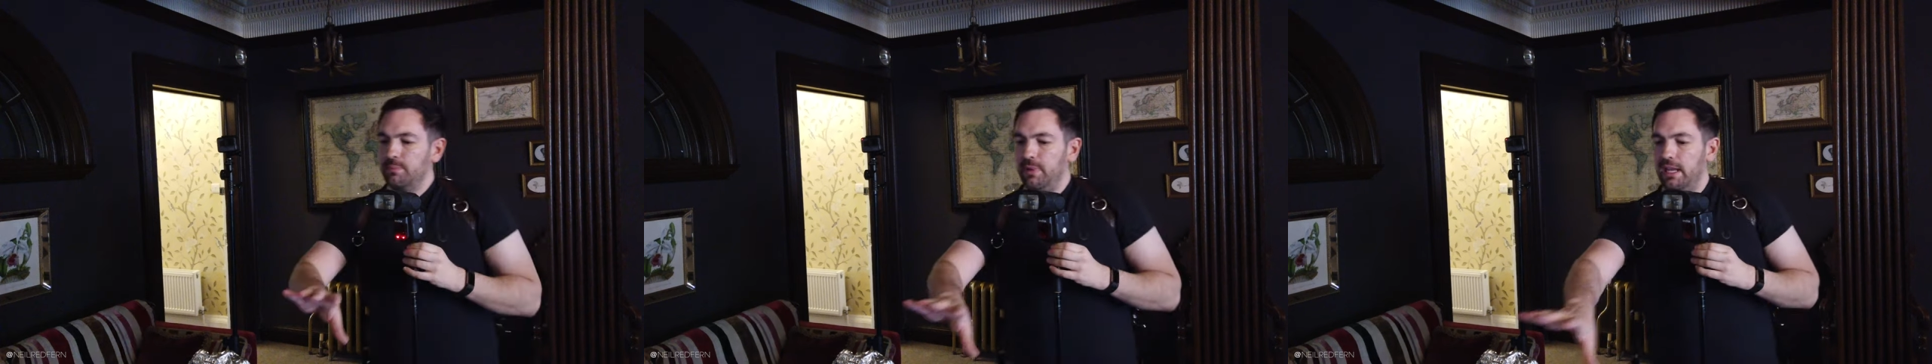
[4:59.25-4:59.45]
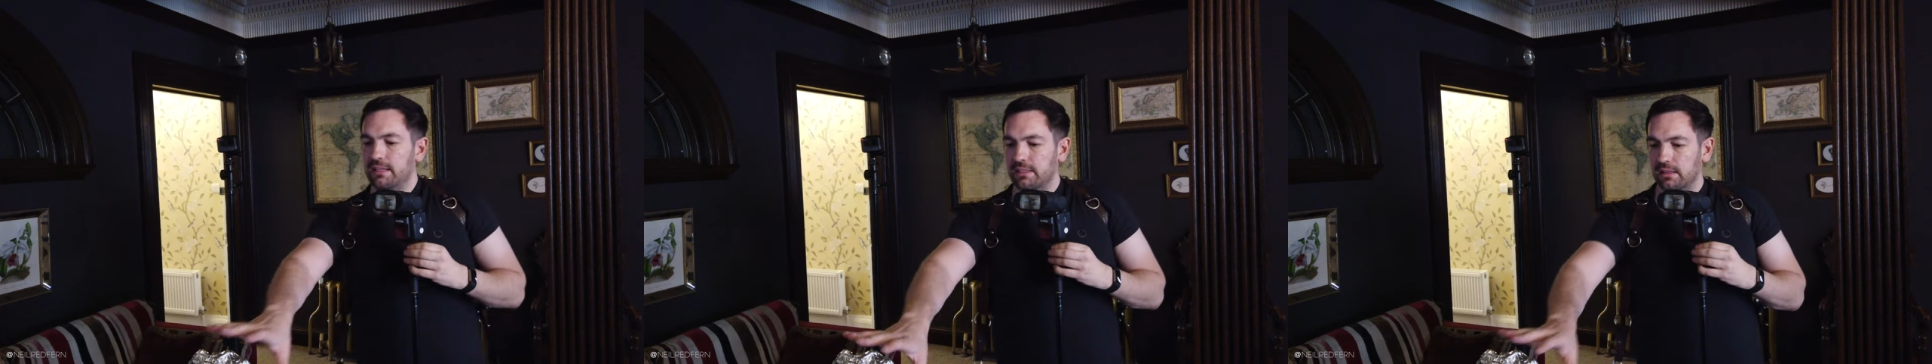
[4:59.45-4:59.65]

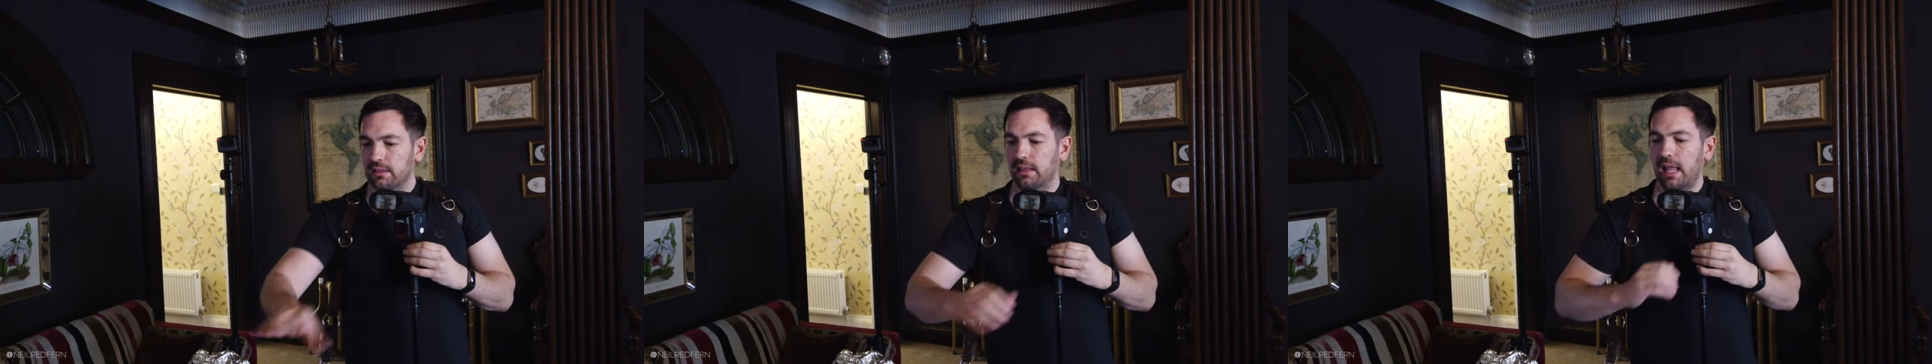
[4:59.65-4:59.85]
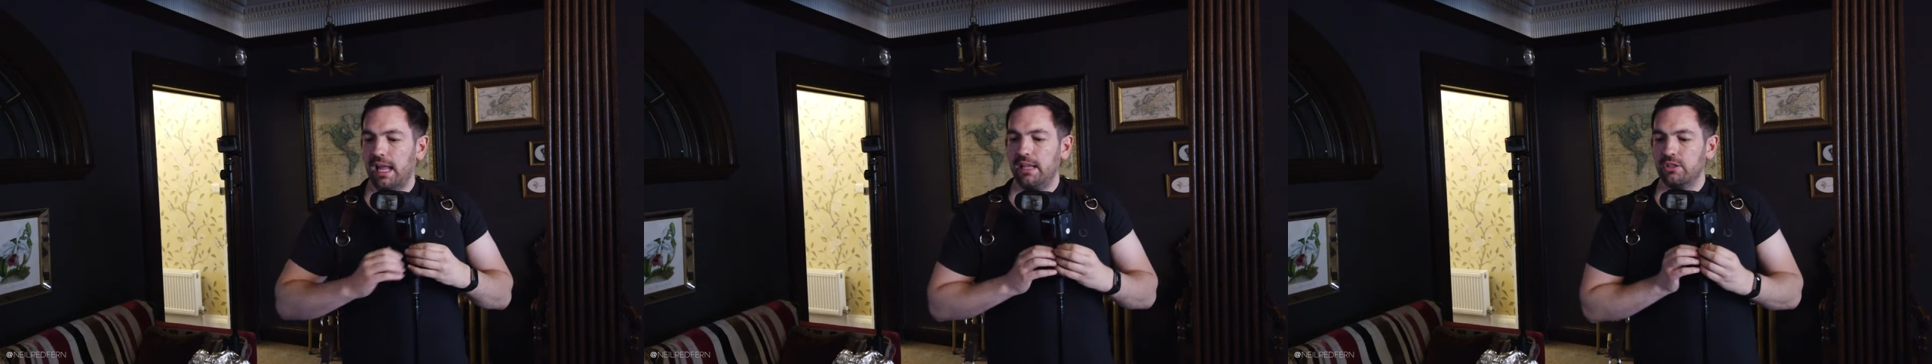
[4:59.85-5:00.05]
be to
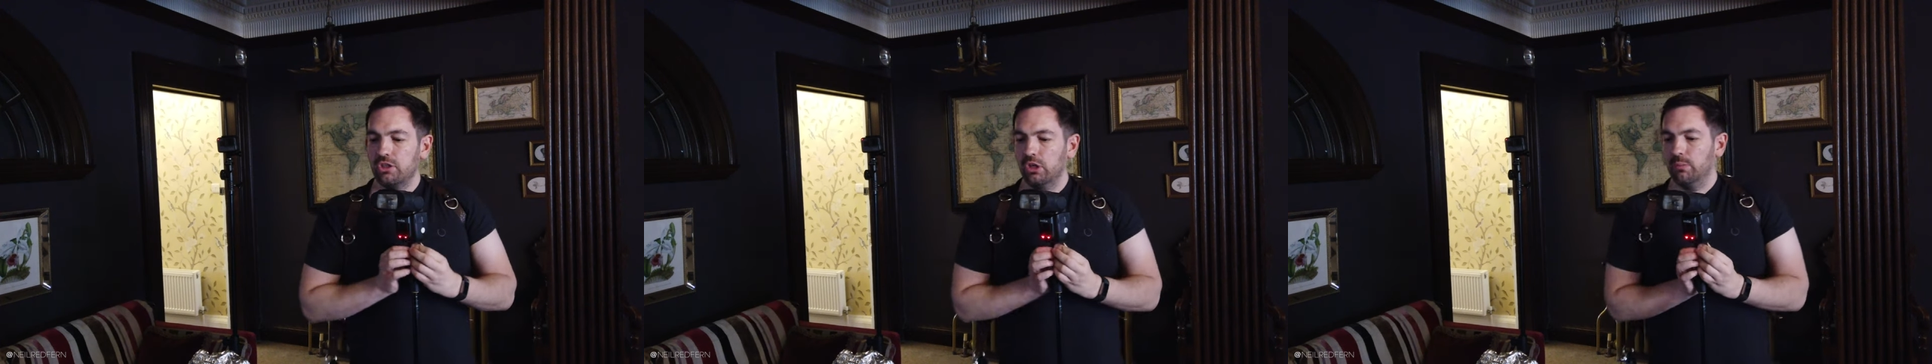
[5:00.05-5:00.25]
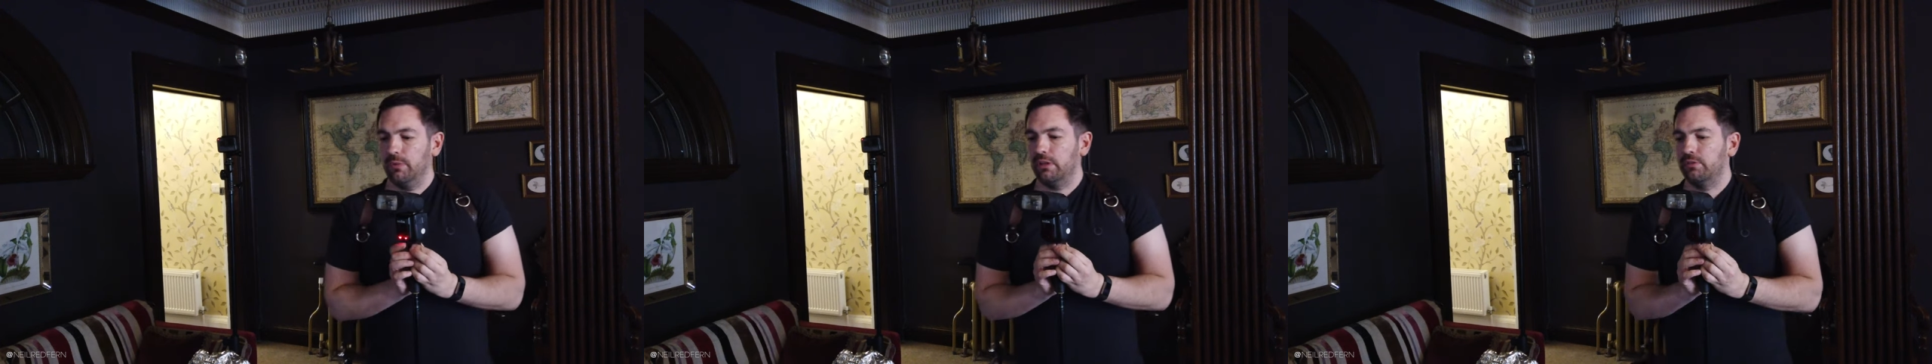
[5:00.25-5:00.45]
light
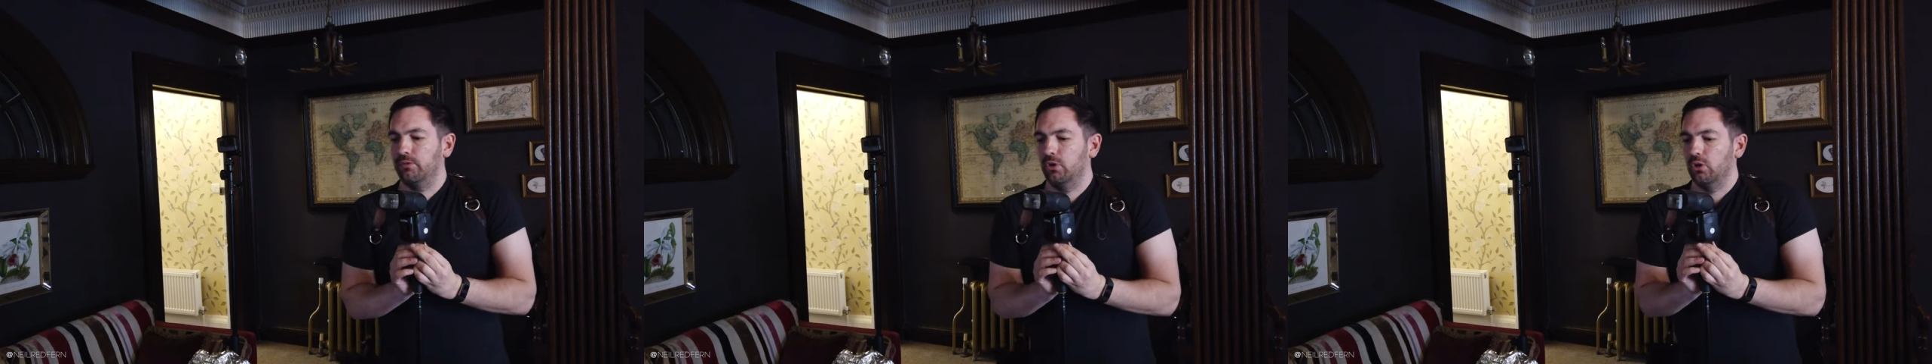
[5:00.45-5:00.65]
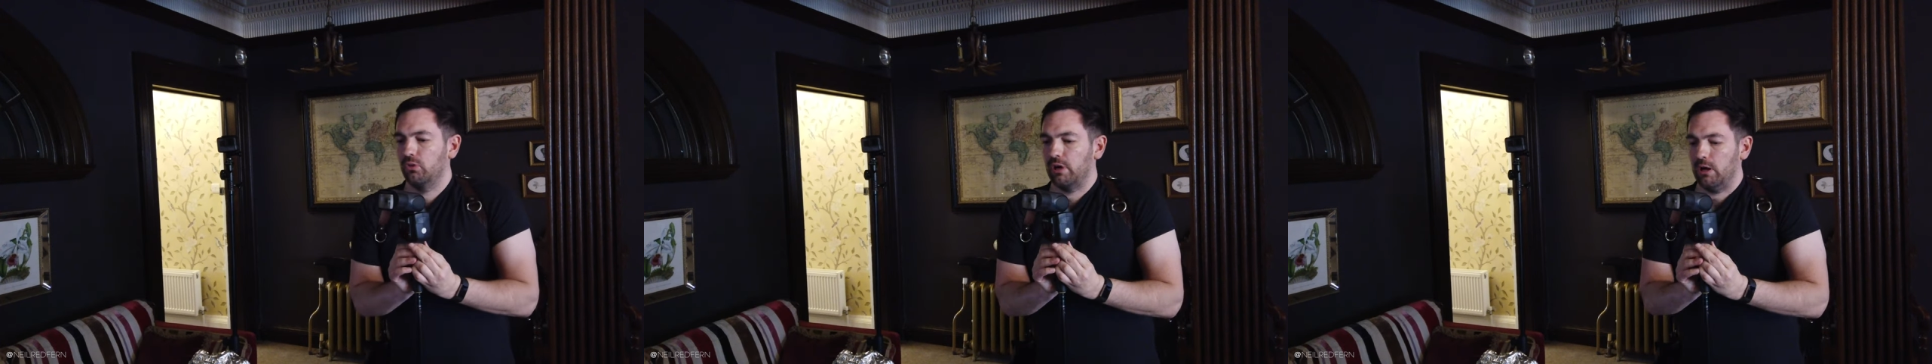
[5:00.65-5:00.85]
up this
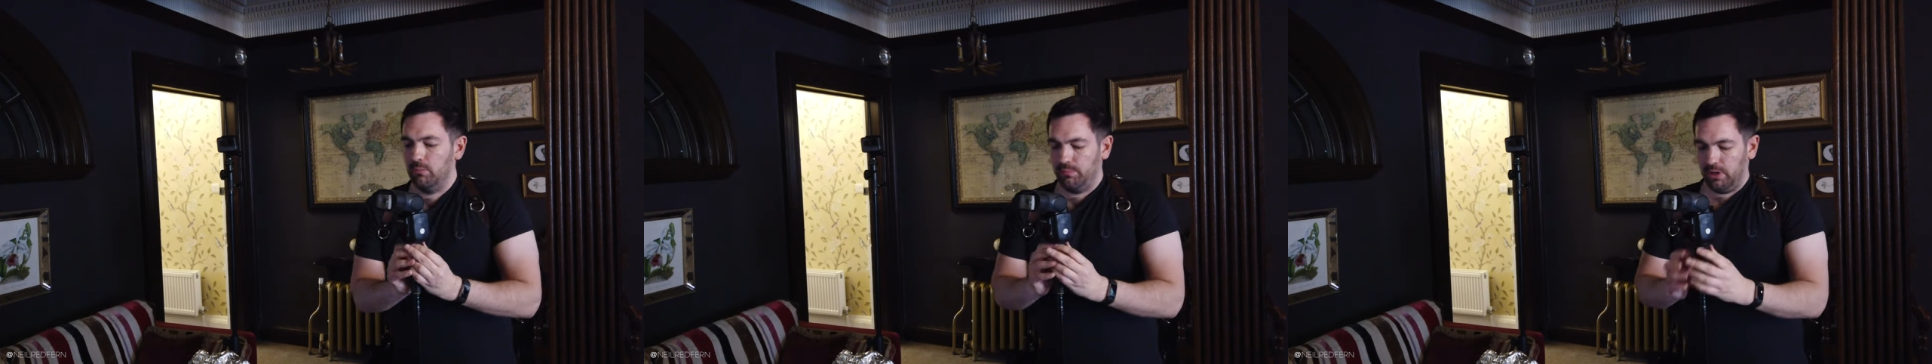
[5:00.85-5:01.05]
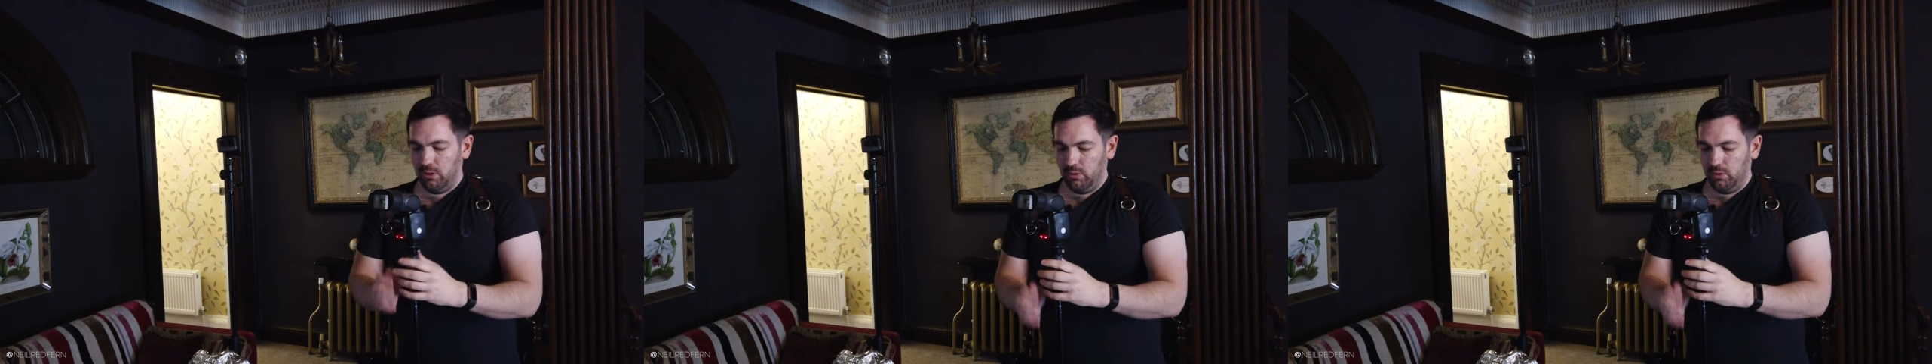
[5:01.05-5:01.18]
foreground